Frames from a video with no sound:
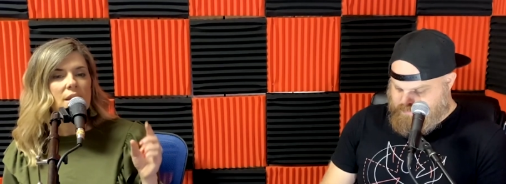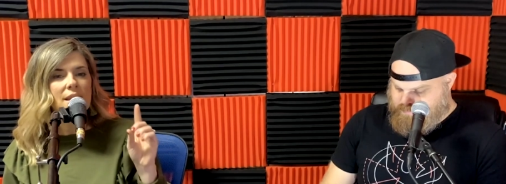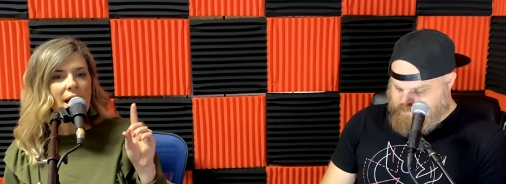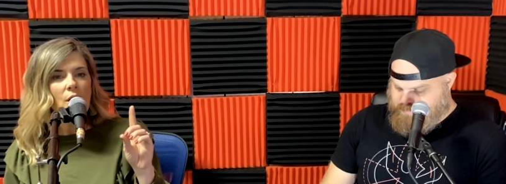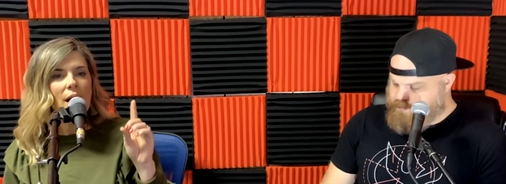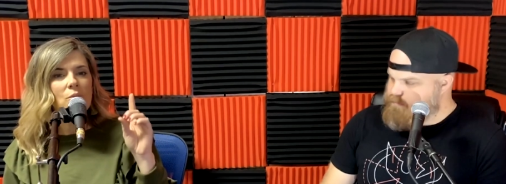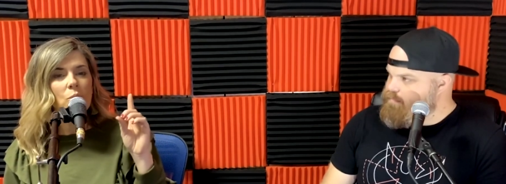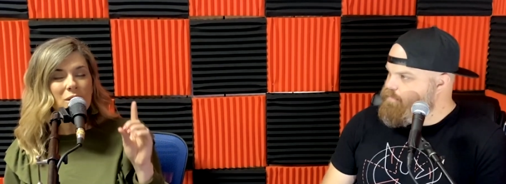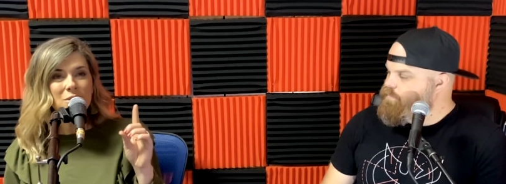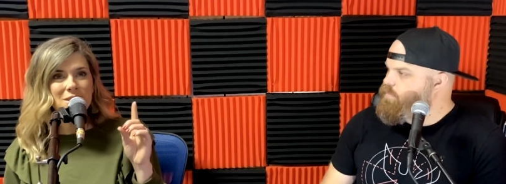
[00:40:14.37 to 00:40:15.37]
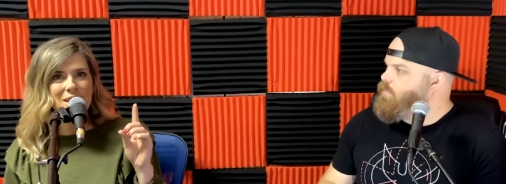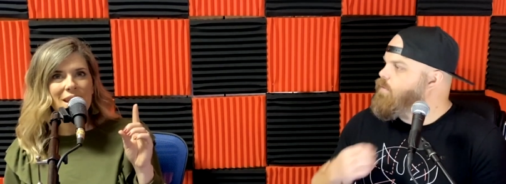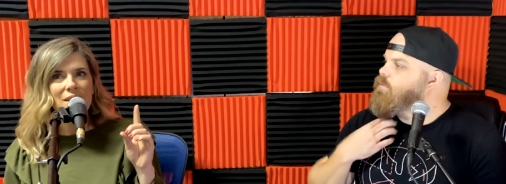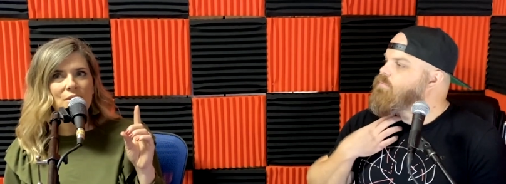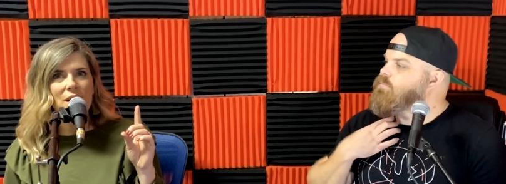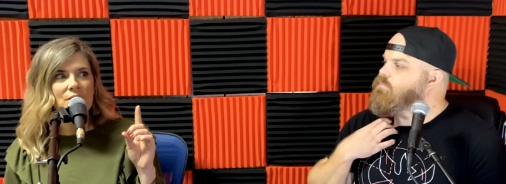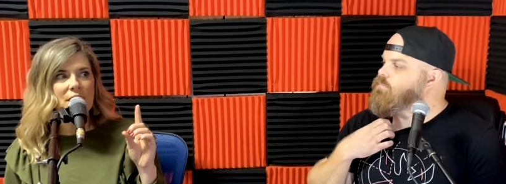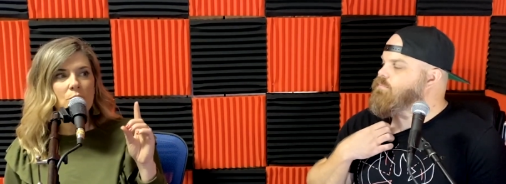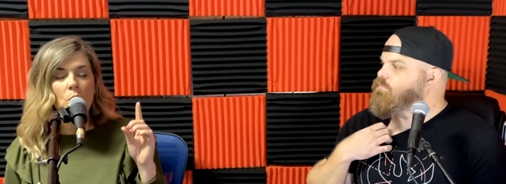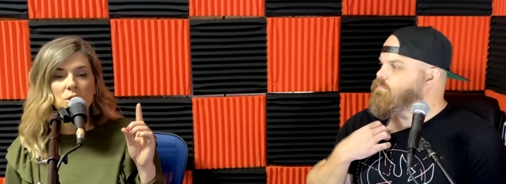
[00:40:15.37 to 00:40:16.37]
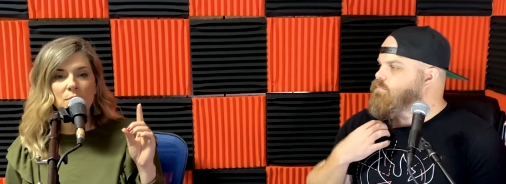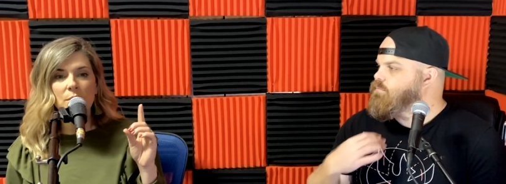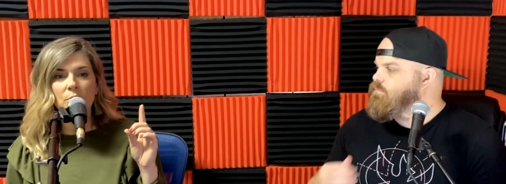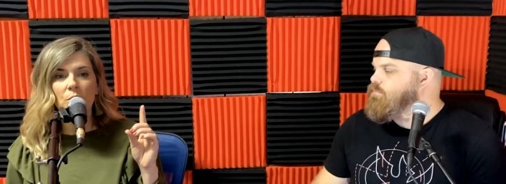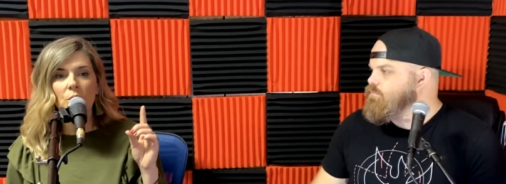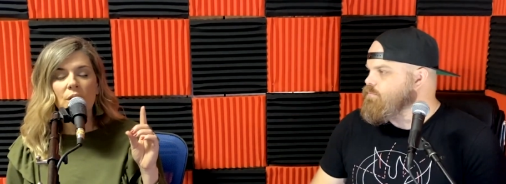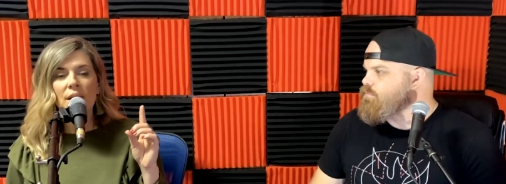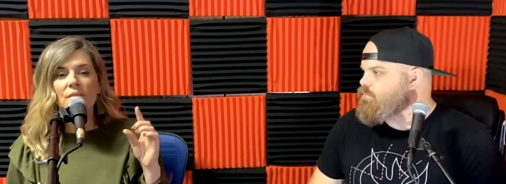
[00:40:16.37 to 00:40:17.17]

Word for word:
Speaker 1: Now, I will say that I think most people